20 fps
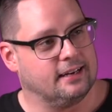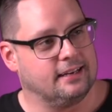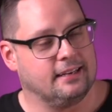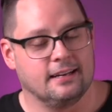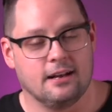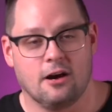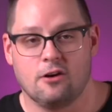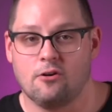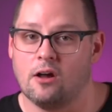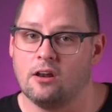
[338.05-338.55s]

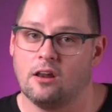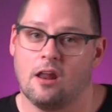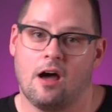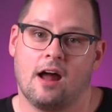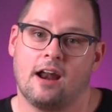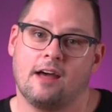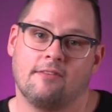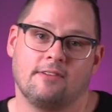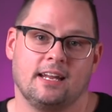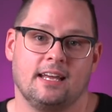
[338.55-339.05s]
you know, a
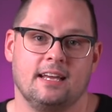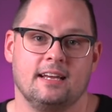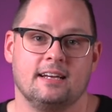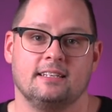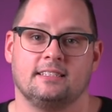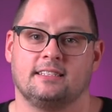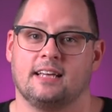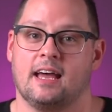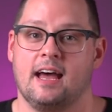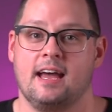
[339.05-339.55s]
lot of it
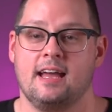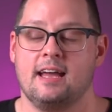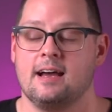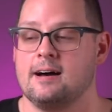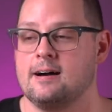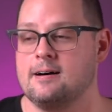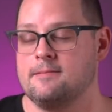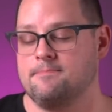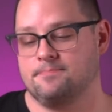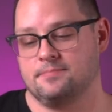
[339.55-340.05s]
is
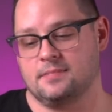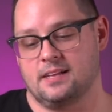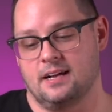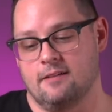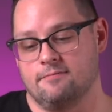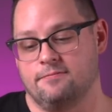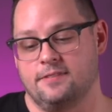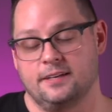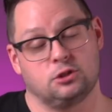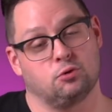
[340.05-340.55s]
a
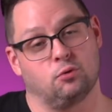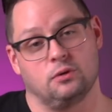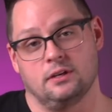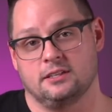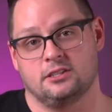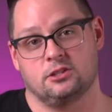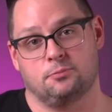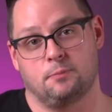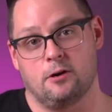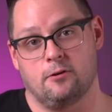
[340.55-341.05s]
visual
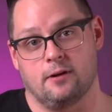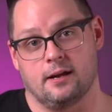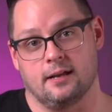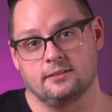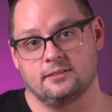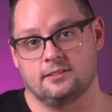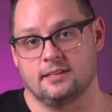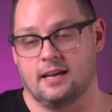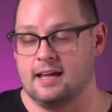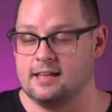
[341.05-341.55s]

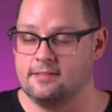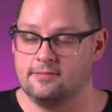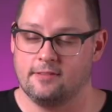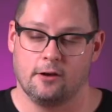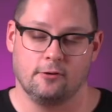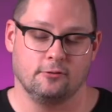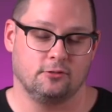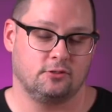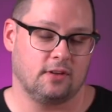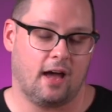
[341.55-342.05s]
experience, and
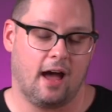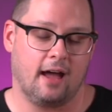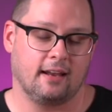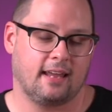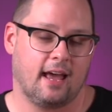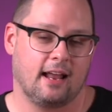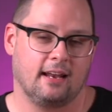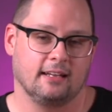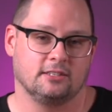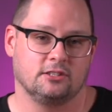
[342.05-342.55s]
those
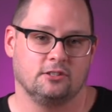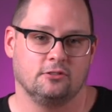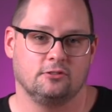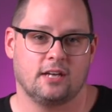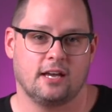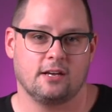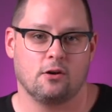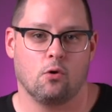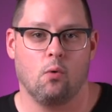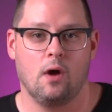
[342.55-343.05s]
italics do
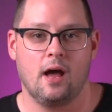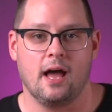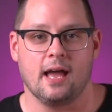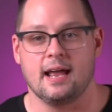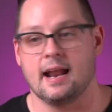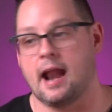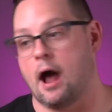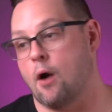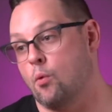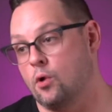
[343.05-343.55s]
take
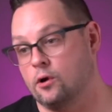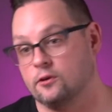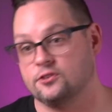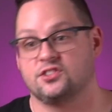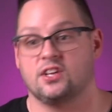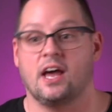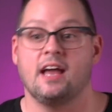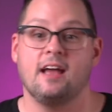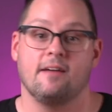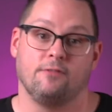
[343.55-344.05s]
away. And I will
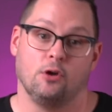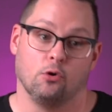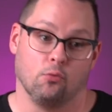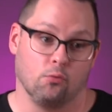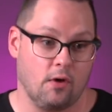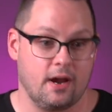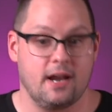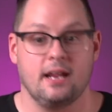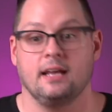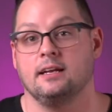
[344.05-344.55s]
say, if you're
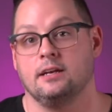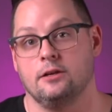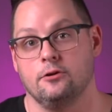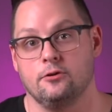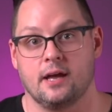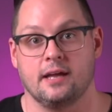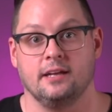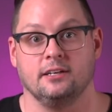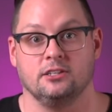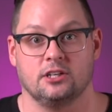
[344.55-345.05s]
reading a New
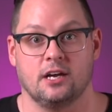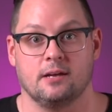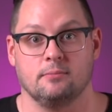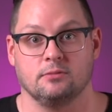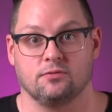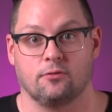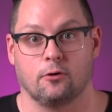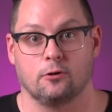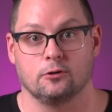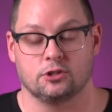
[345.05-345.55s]
King
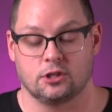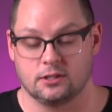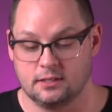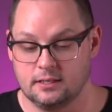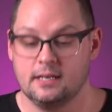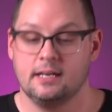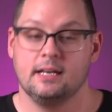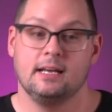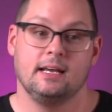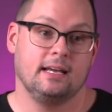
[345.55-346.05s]
James
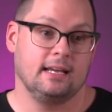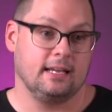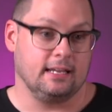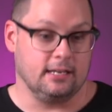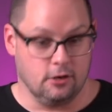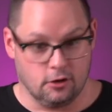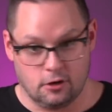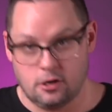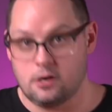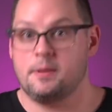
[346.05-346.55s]
Version,
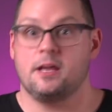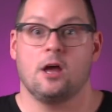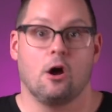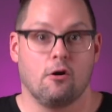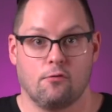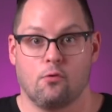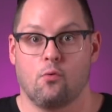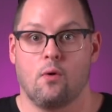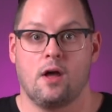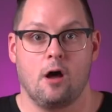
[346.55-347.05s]
you're going to be
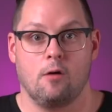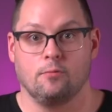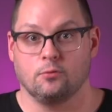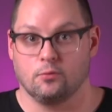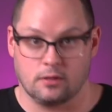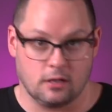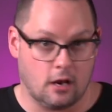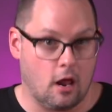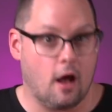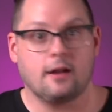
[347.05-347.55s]
overwhelmed
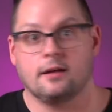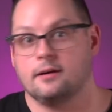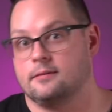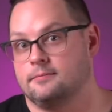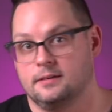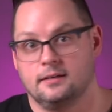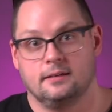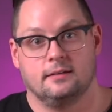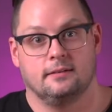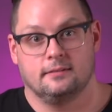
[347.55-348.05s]
with a lot
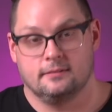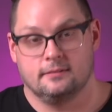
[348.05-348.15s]
of